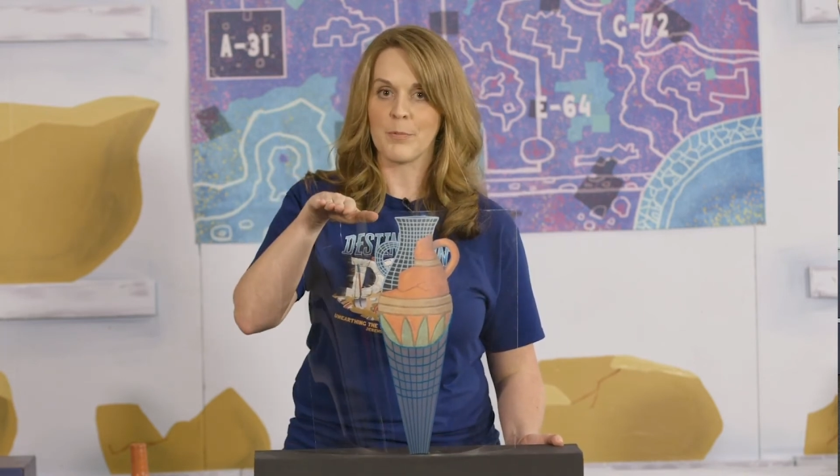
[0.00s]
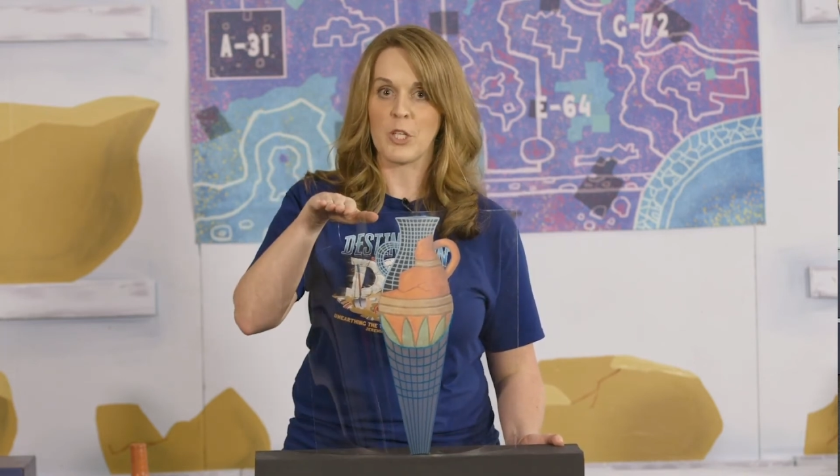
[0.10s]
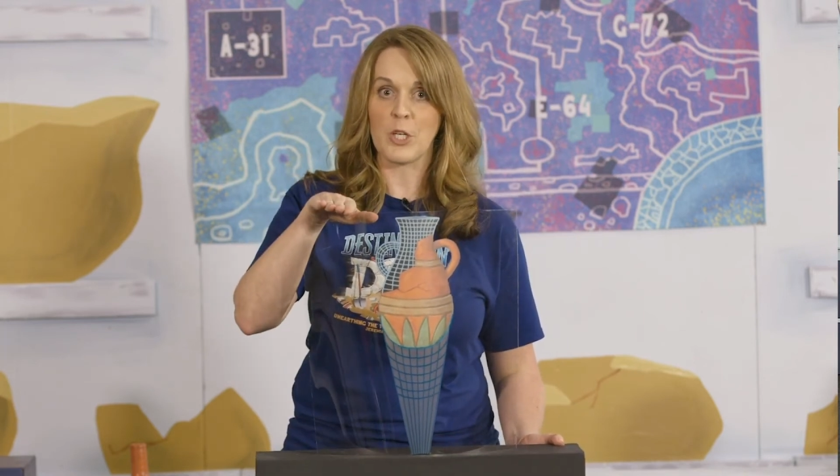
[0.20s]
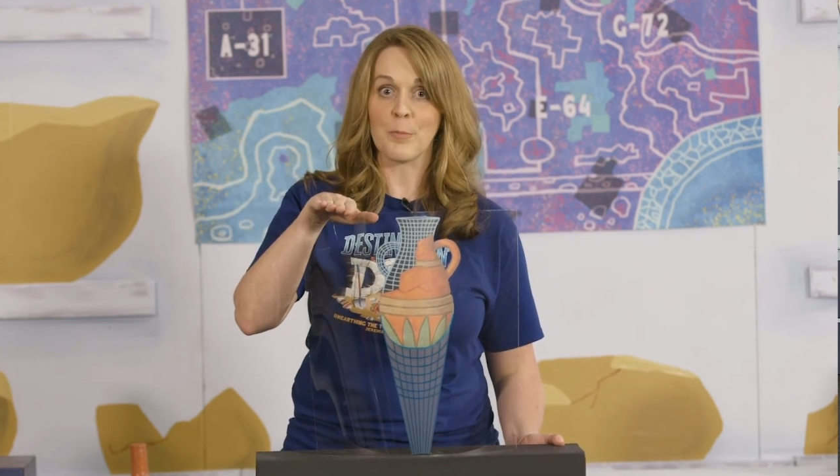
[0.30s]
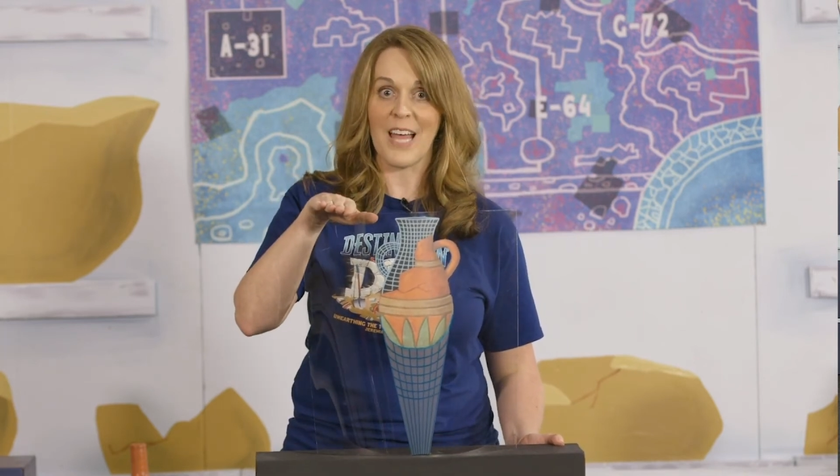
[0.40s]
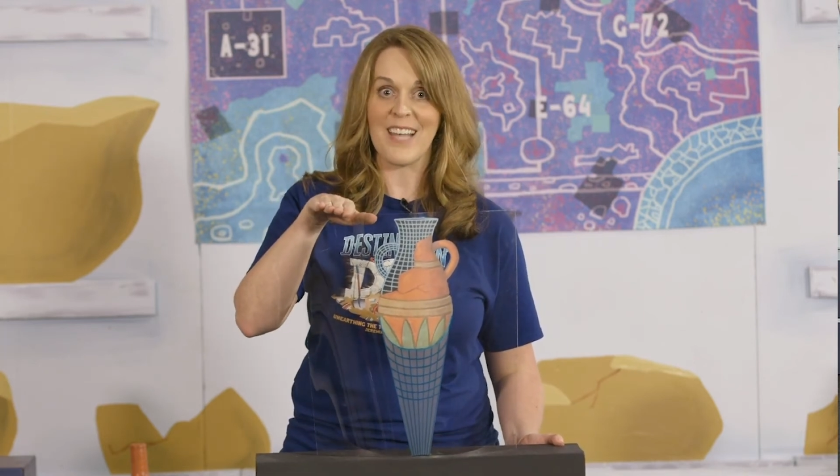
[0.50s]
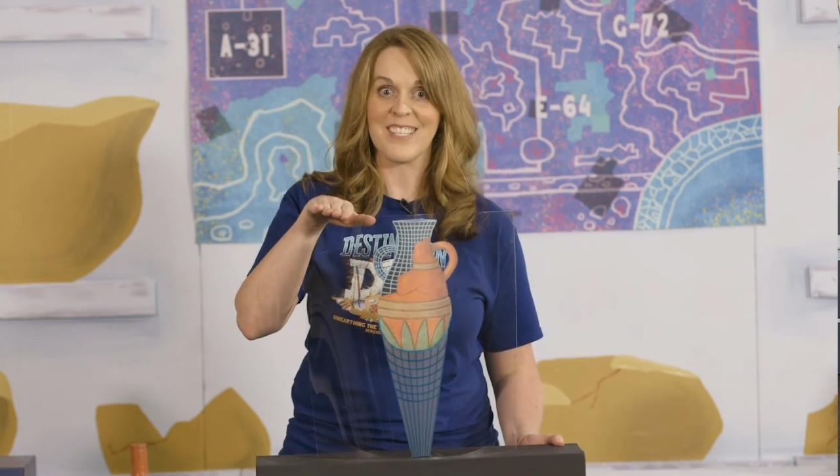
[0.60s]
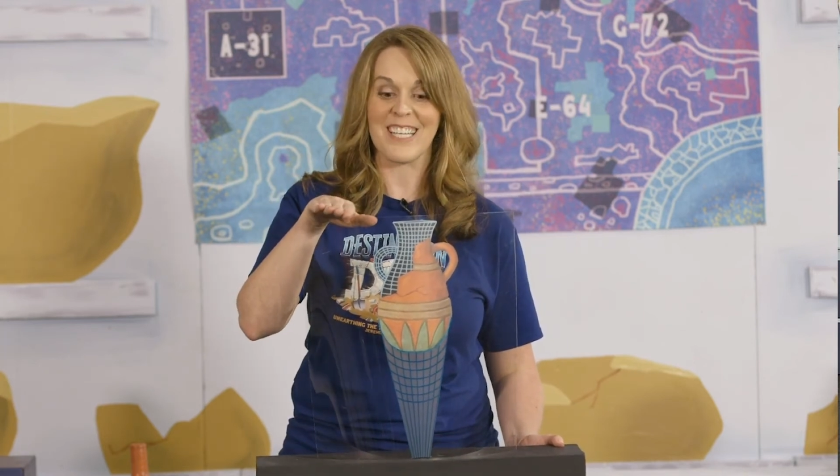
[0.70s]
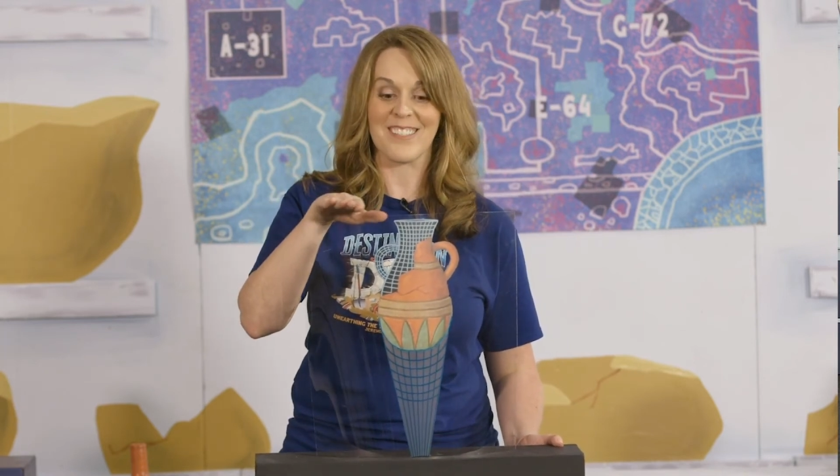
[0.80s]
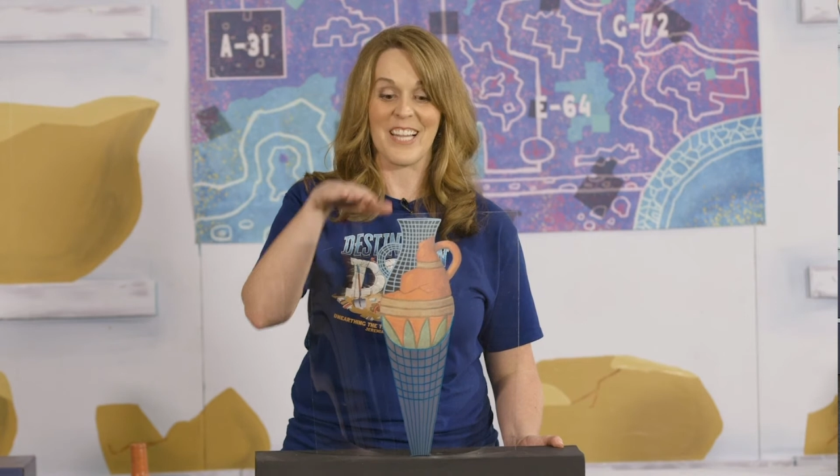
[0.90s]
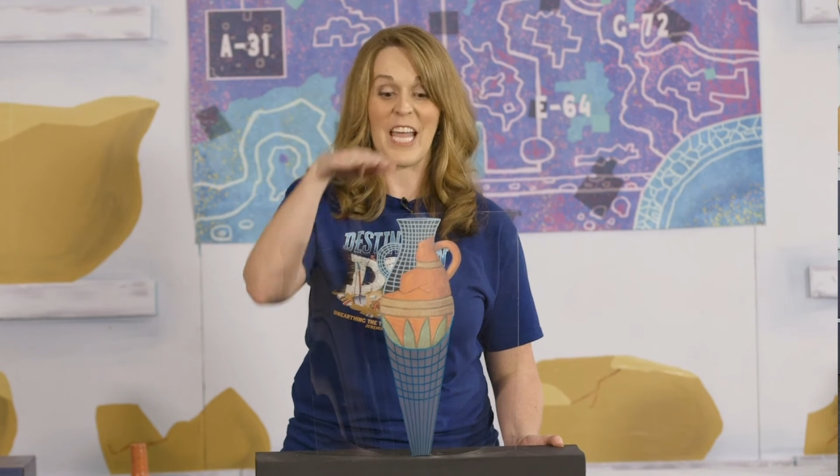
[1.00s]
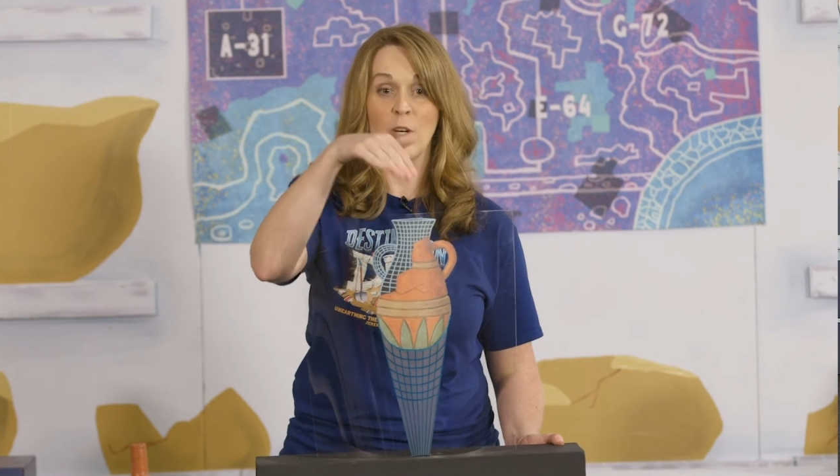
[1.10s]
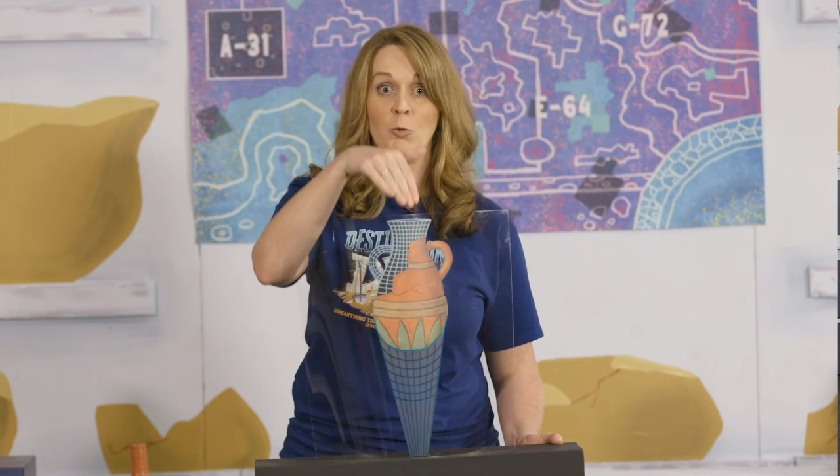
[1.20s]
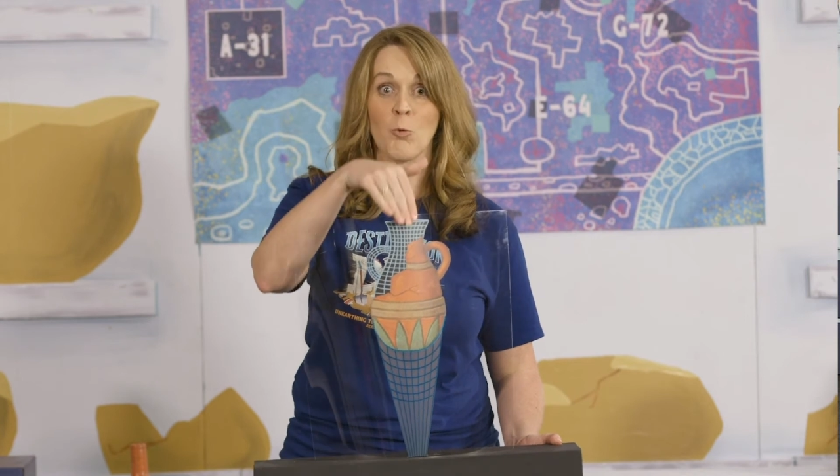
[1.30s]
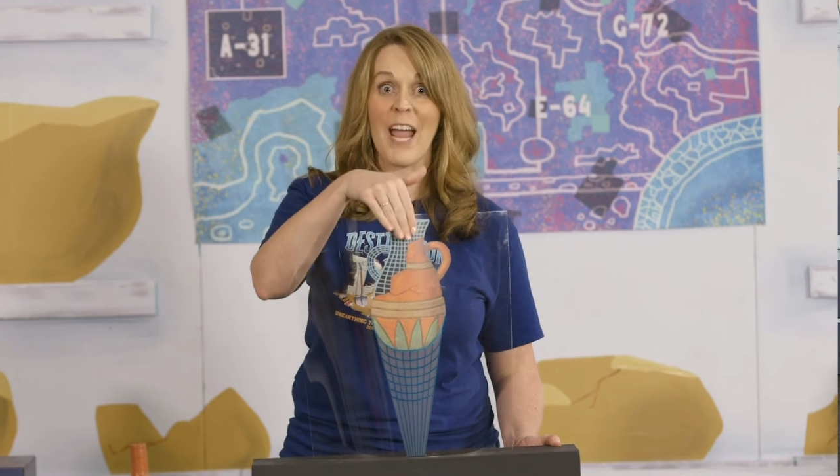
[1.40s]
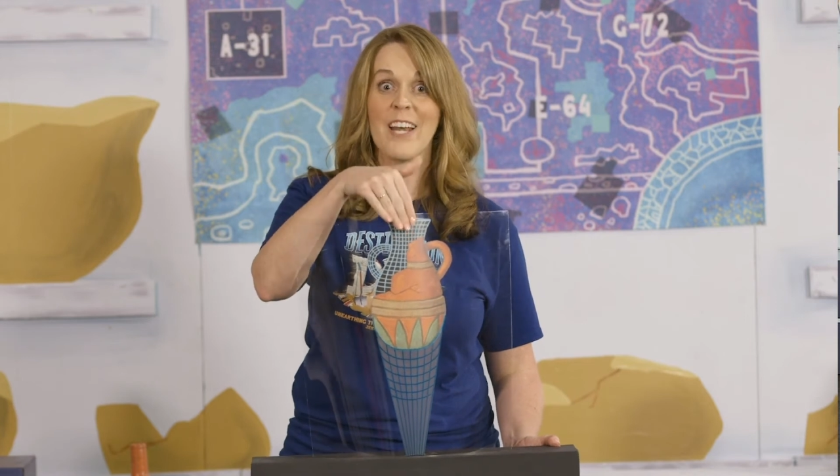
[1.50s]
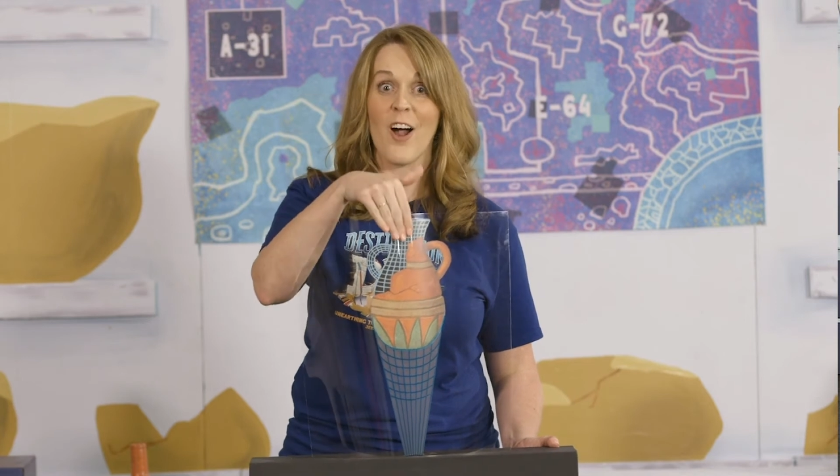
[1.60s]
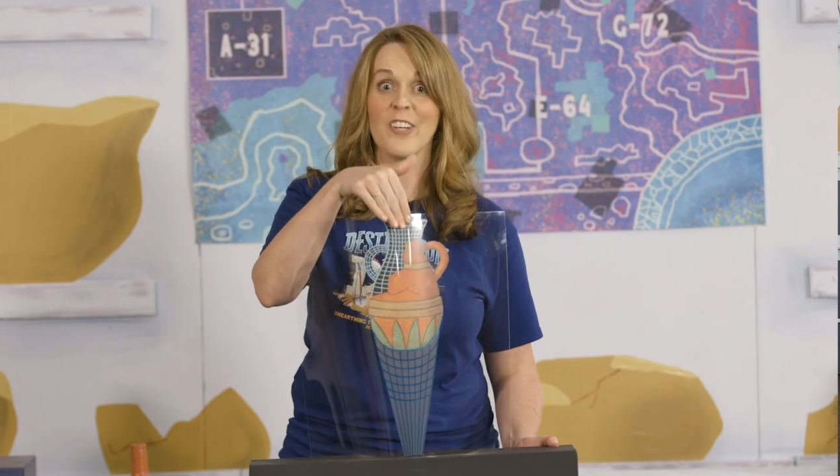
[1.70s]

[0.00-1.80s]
clear plastic is laying right